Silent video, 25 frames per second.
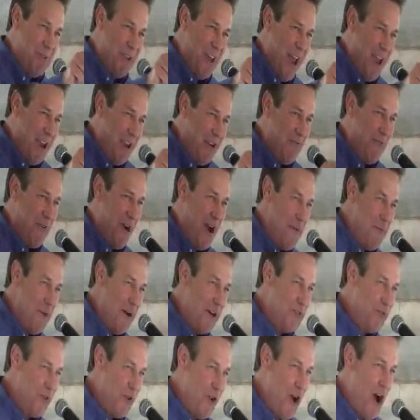Thank you very
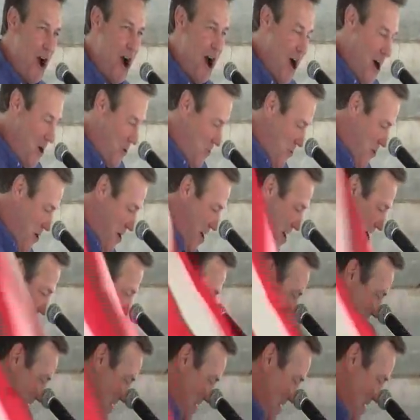much for your hard work.
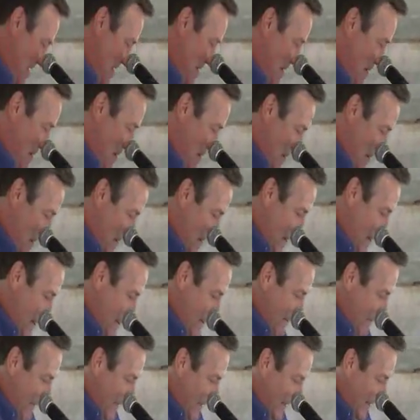
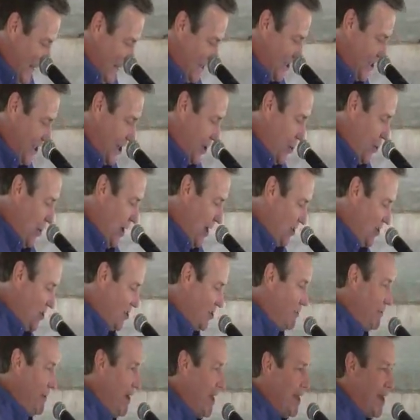Let's see, Will
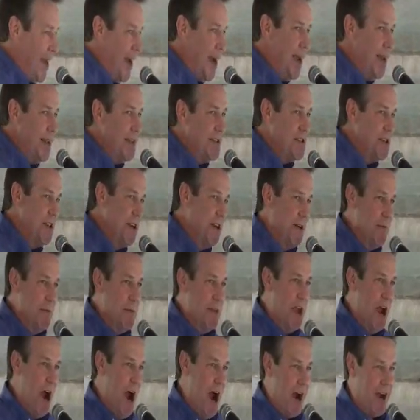Smith, I consider
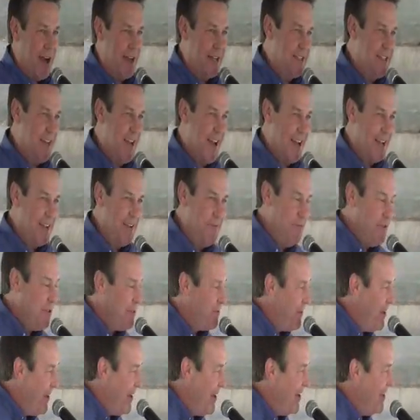him the architect. If
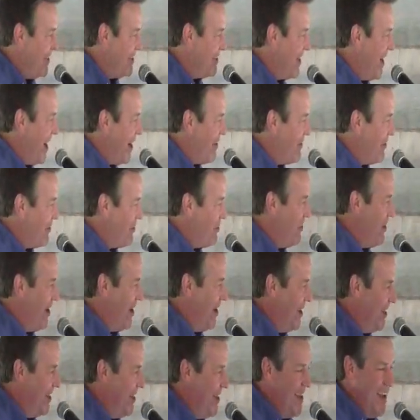you spend any time with
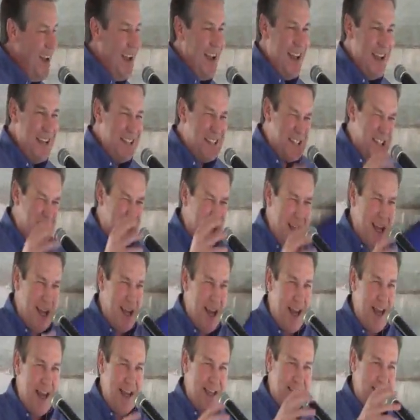Will, he's
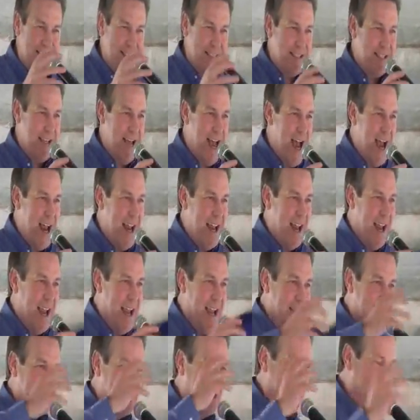thinking, he's
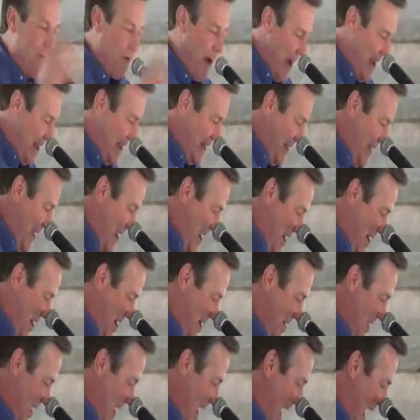designing, he's a great
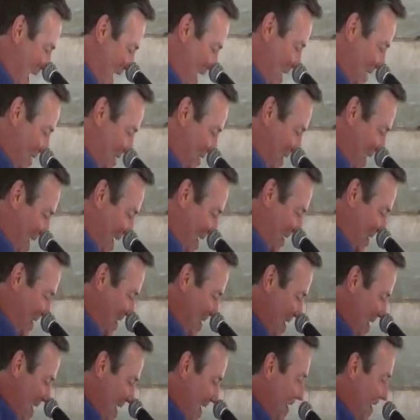leader, the architect.